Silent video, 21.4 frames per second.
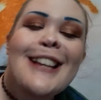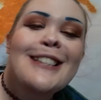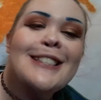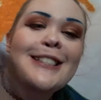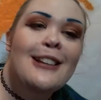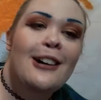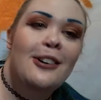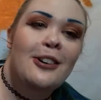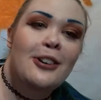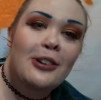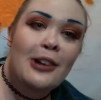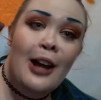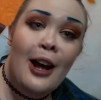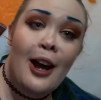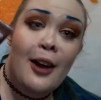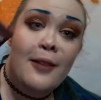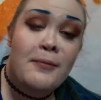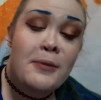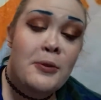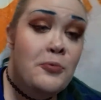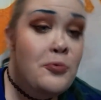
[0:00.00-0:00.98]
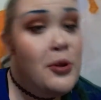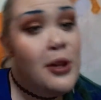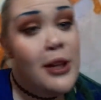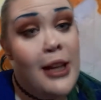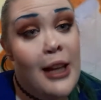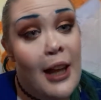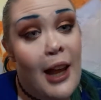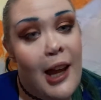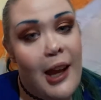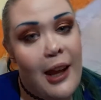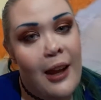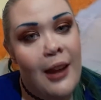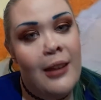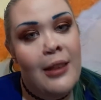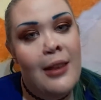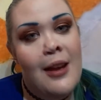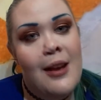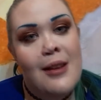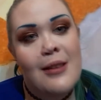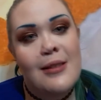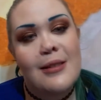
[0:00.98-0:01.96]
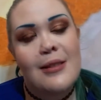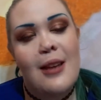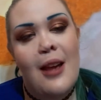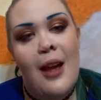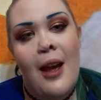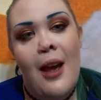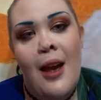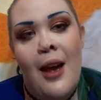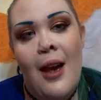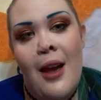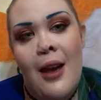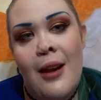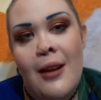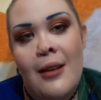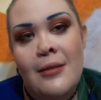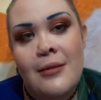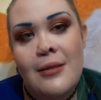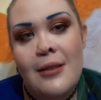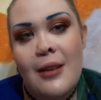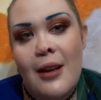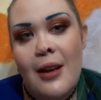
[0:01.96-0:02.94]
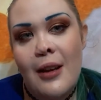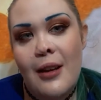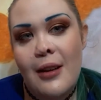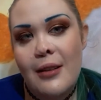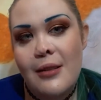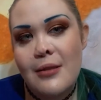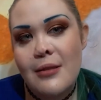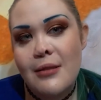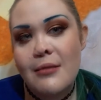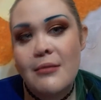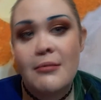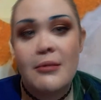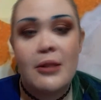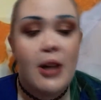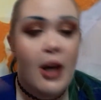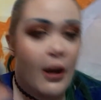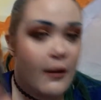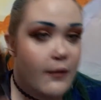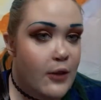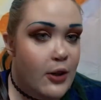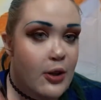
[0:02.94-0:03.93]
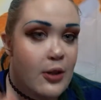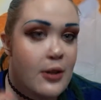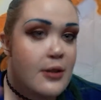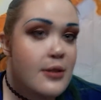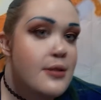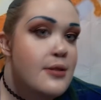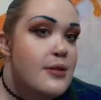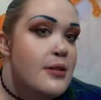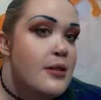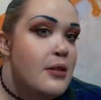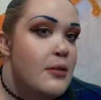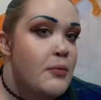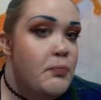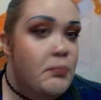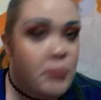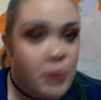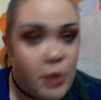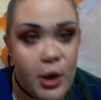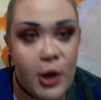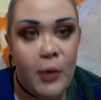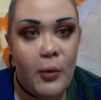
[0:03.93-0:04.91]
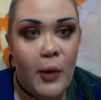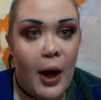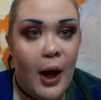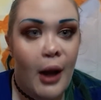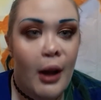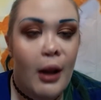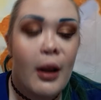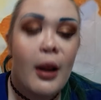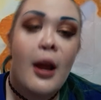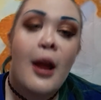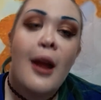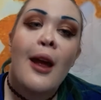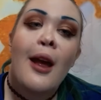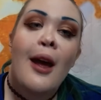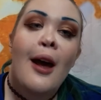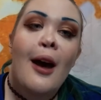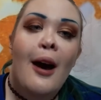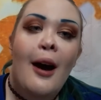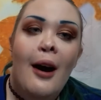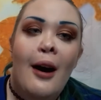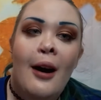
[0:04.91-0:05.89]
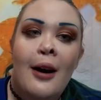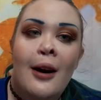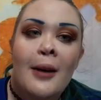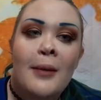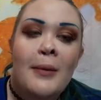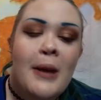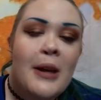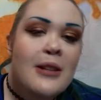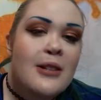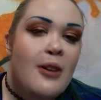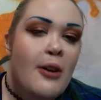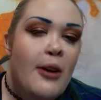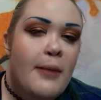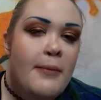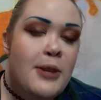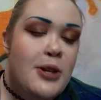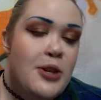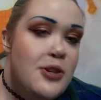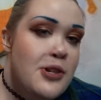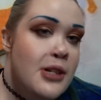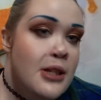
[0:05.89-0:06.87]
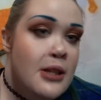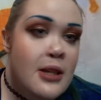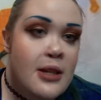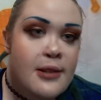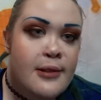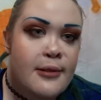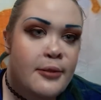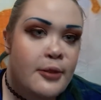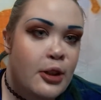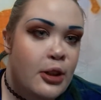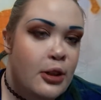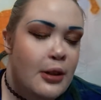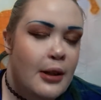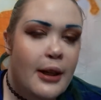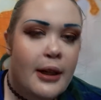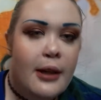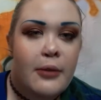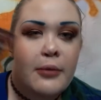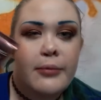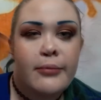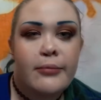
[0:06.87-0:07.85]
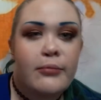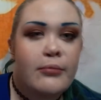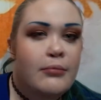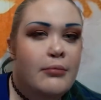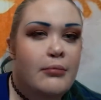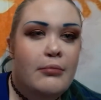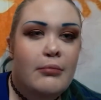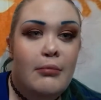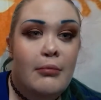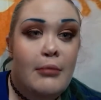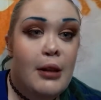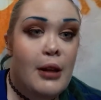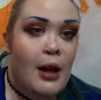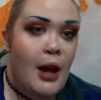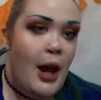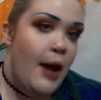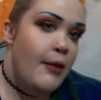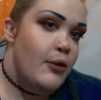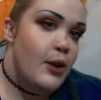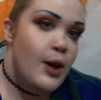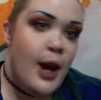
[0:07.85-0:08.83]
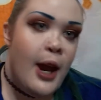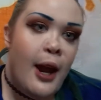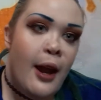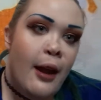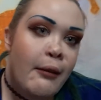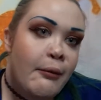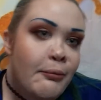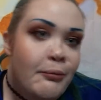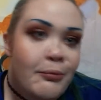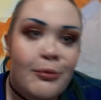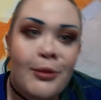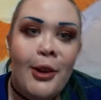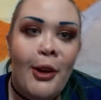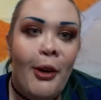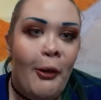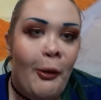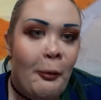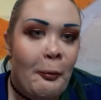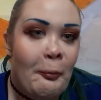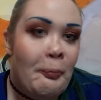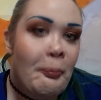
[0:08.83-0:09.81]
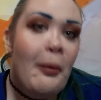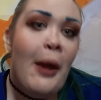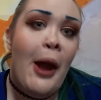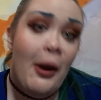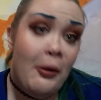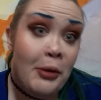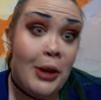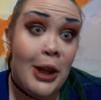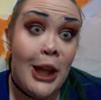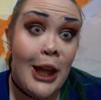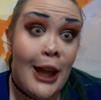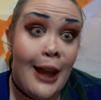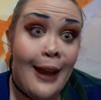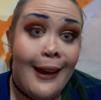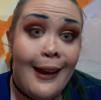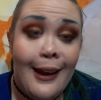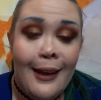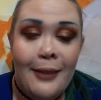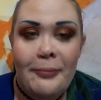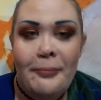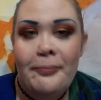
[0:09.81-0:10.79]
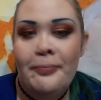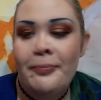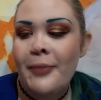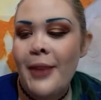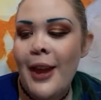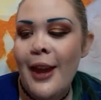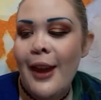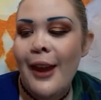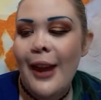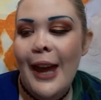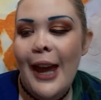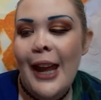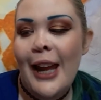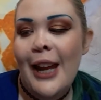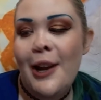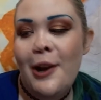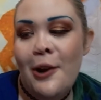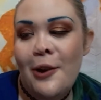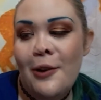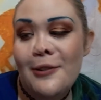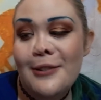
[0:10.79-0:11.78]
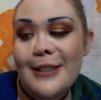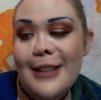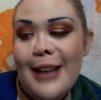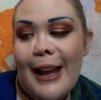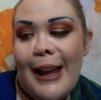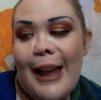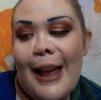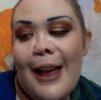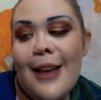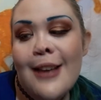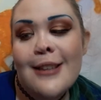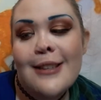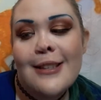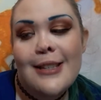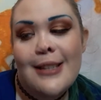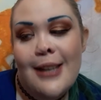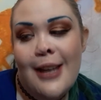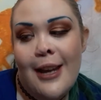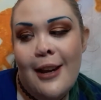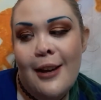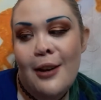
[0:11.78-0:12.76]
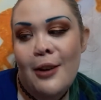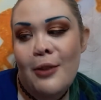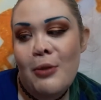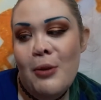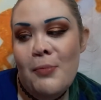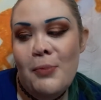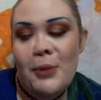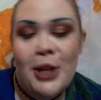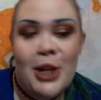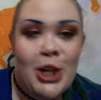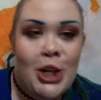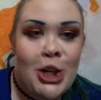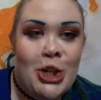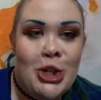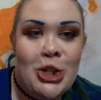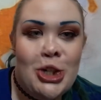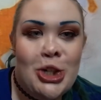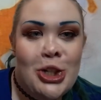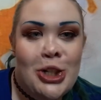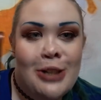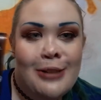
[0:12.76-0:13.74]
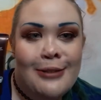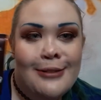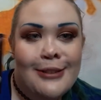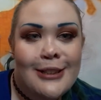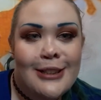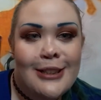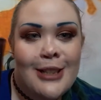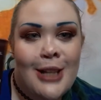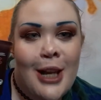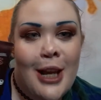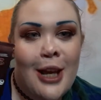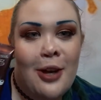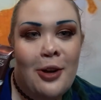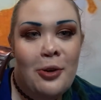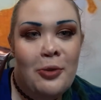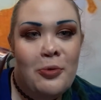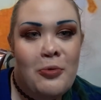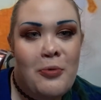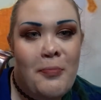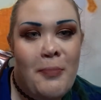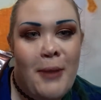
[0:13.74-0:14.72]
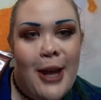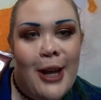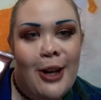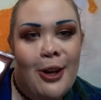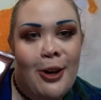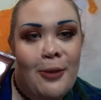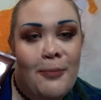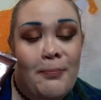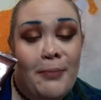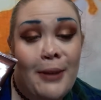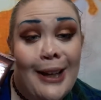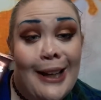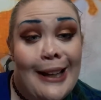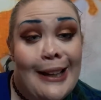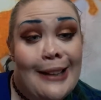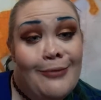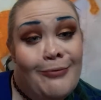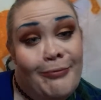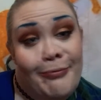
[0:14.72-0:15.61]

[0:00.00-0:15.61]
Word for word: So I've been really liking this, and it covers pretty well. Um so I've been using this for like every day, so I really like it. I know it's like snail replenish, snail repair, but